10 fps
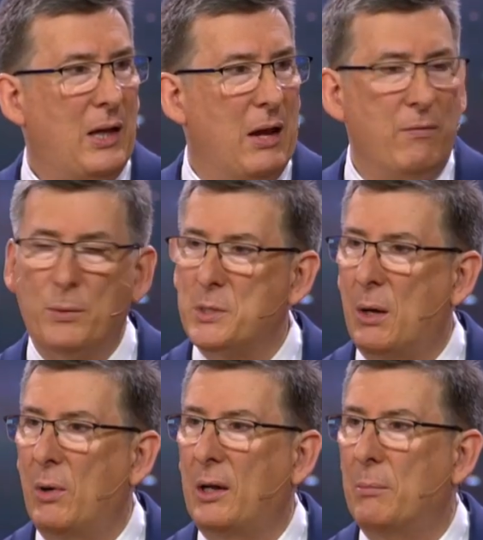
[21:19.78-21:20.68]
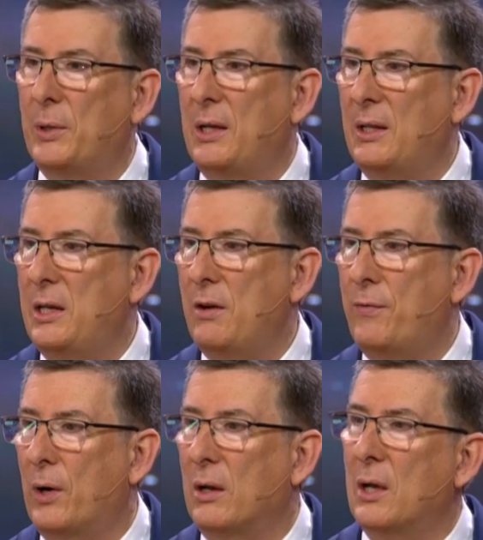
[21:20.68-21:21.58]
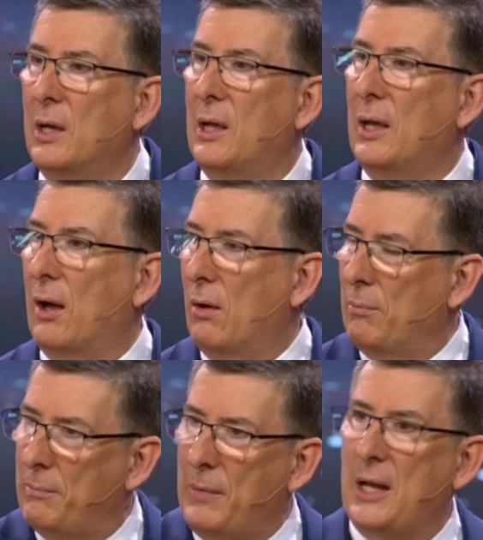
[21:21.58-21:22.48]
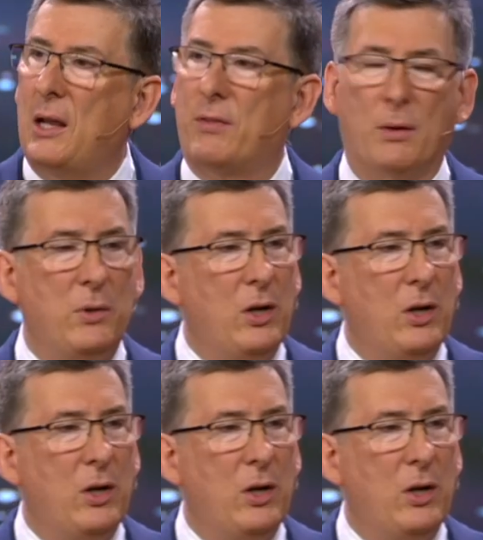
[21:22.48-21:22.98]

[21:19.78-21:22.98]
came from somewhere completely different. Many of them,